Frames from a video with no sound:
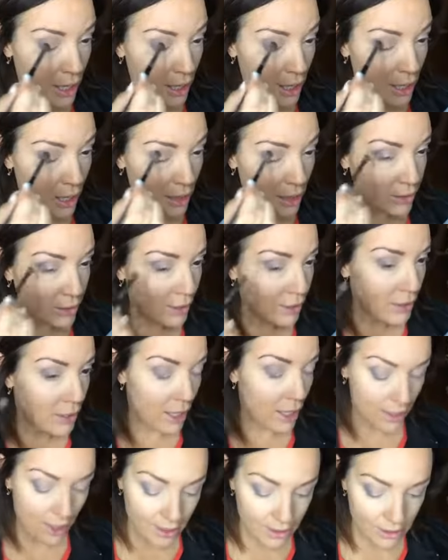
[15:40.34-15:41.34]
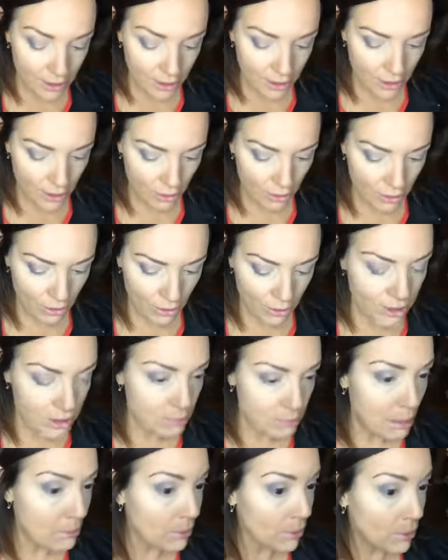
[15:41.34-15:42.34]
And then next thing you know, all these
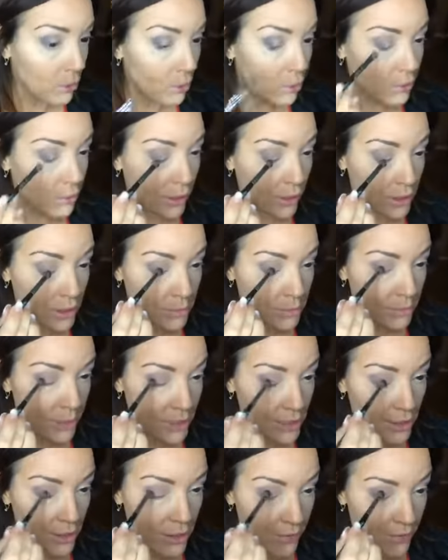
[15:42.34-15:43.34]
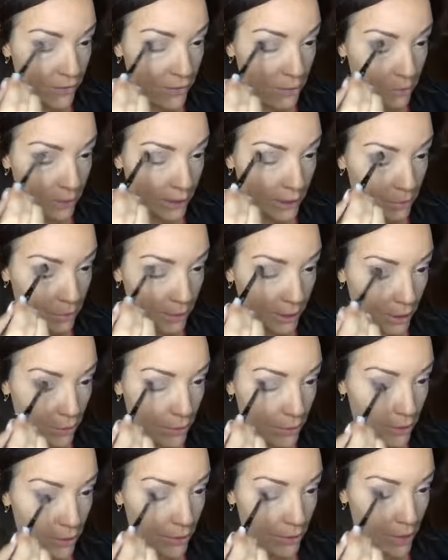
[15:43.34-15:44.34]
people are ordering this mascara from me, and I'm like,
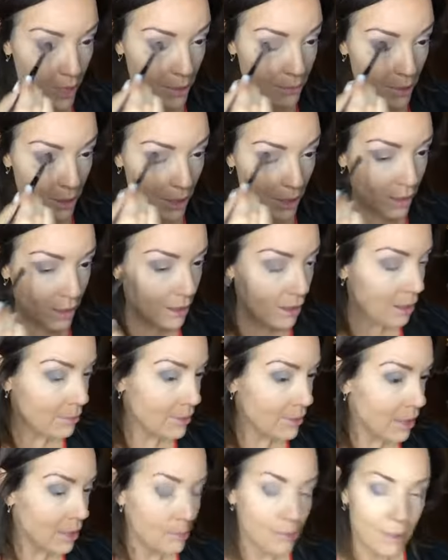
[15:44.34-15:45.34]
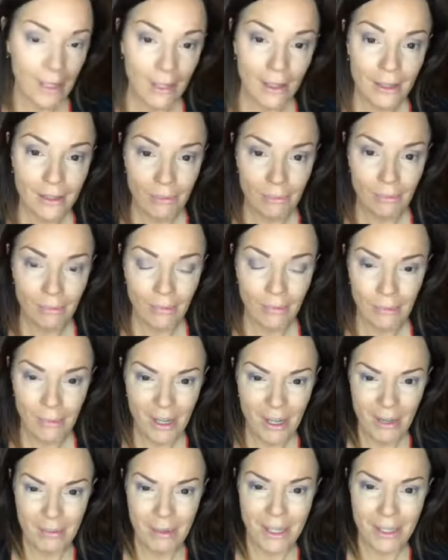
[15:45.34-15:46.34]
holy crap! I'm kind of making some. I'm
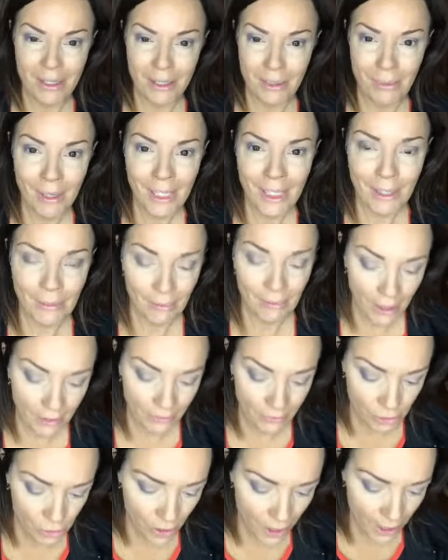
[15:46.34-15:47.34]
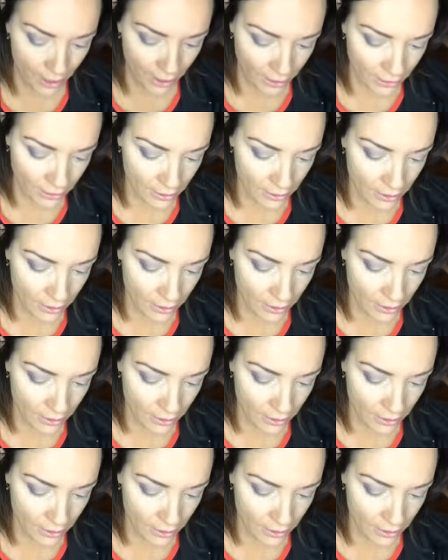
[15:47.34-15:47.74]
kind of making some money. I'm not even trying.